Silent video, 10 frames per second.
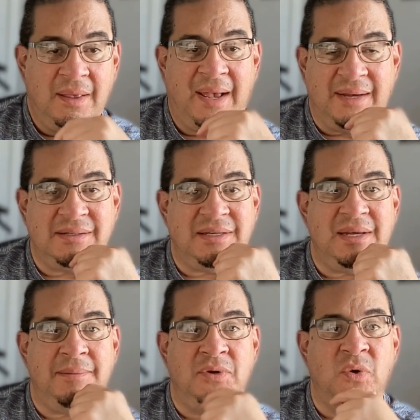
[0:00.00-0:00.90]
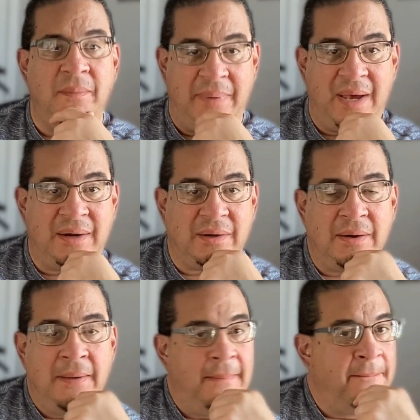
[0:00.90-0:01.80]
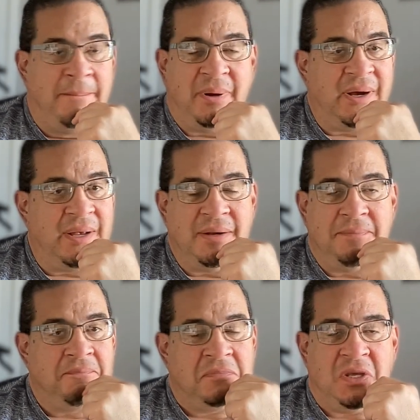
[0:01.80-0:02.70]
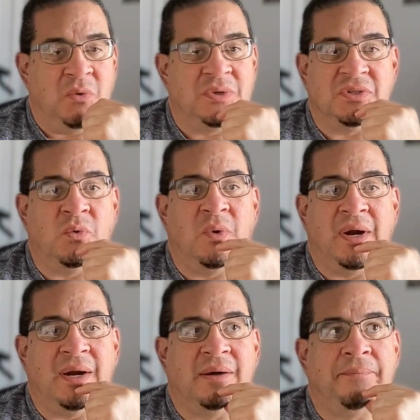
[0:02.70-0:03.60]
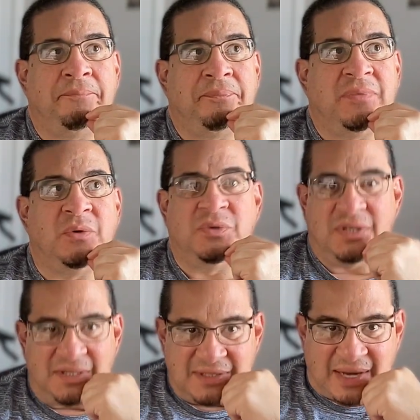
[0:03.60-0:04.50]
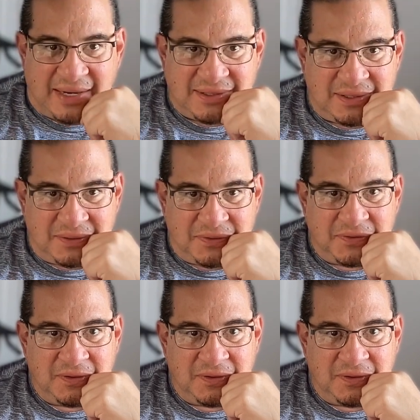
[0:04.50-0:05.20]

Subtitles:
I could see him doing better, but he wasn't where it was a decisive